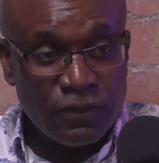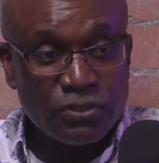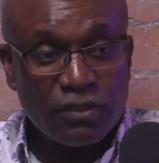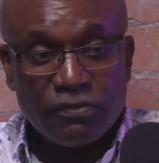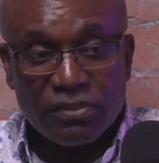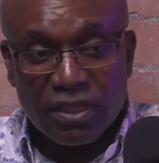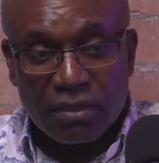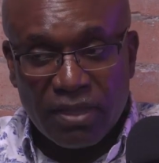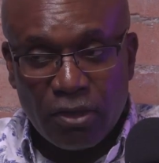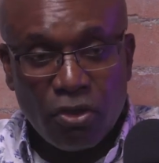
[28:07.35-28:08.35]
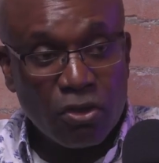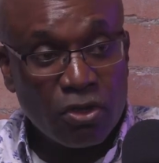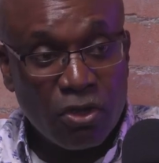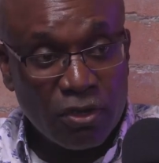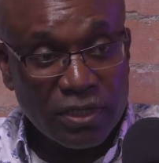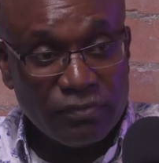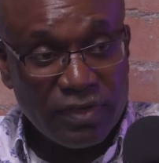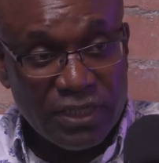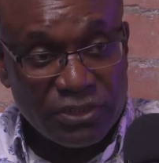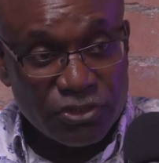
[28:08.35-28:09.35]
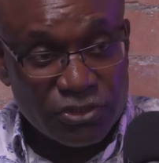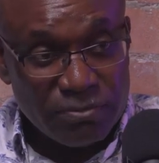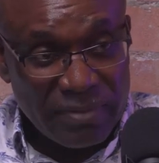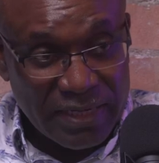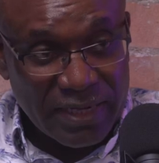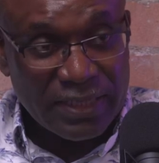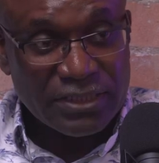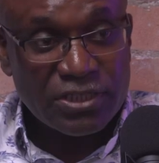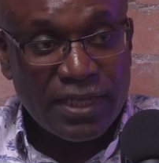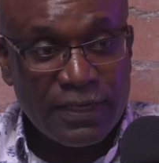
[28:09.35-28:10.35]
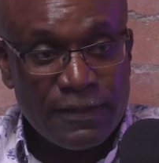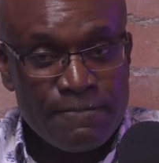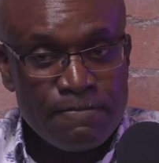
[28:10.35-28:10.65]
So if you think about Hong Kong in relation to mainland China,